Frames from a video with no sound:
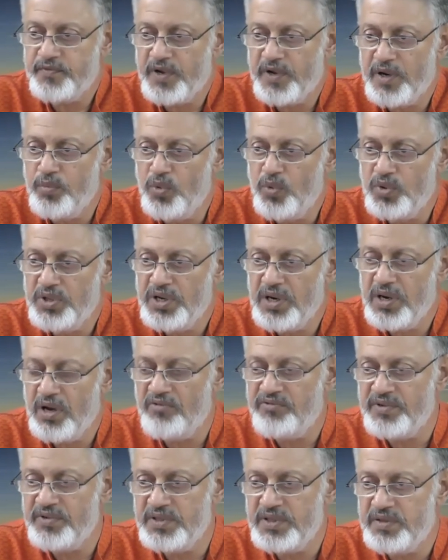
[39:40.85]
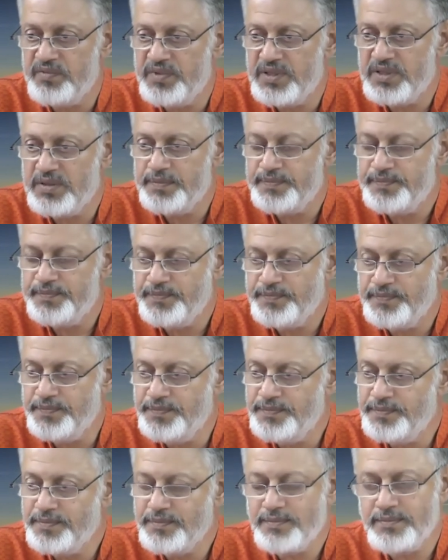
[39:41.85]
for more than half an hour.
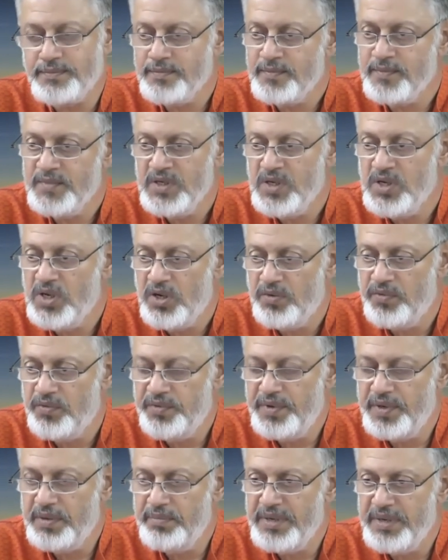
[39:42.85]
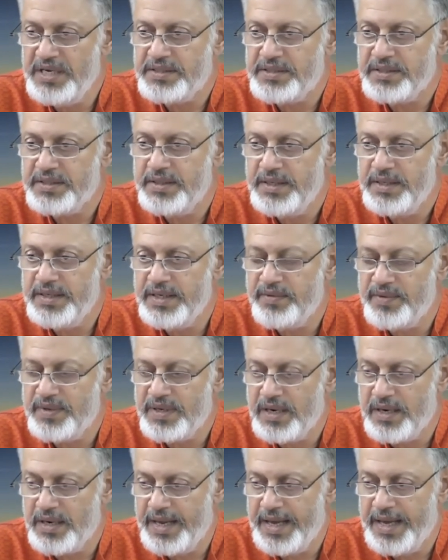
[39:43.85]
We will meet in
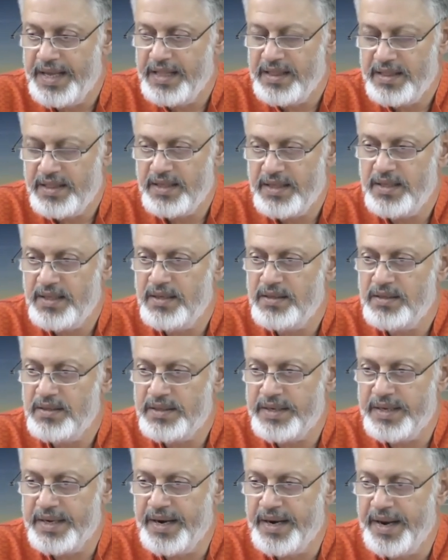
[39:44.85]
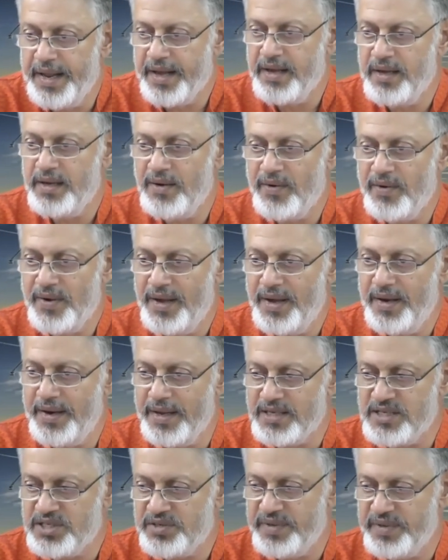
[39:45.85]
our ninth technique. Okay,
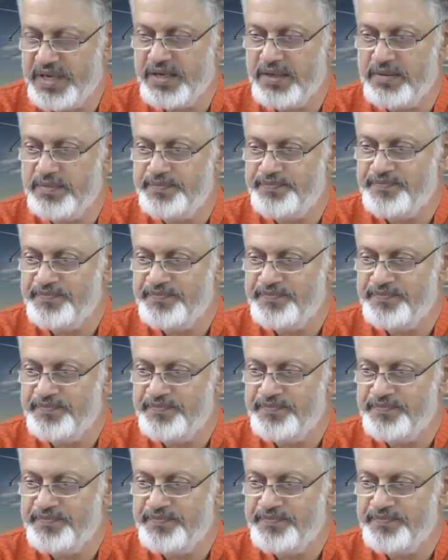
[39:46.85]
next week.